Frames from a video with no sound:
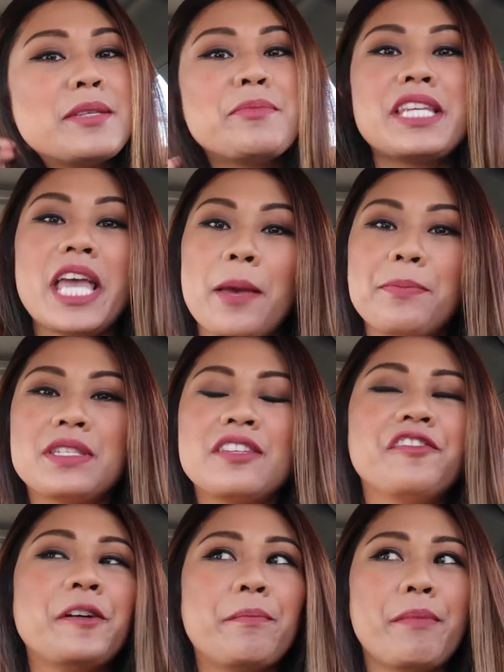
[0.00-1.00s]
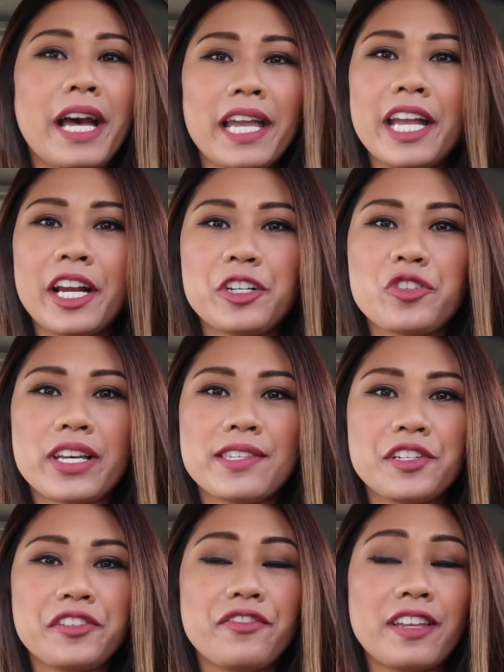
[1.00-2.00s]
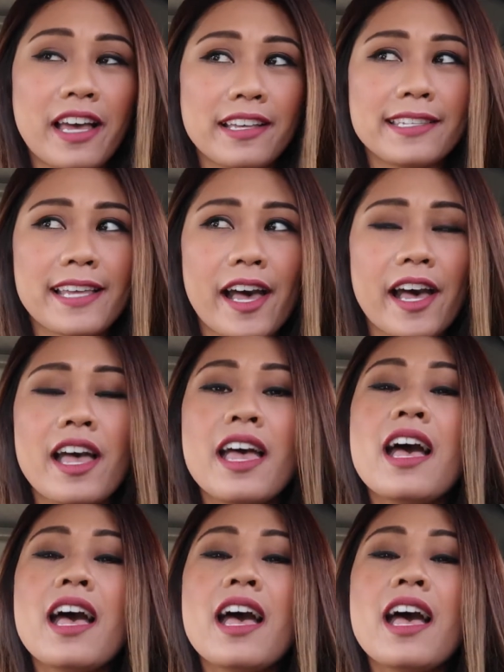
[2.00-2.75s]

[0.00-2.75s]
some tips from my hairdresser, Vanessa.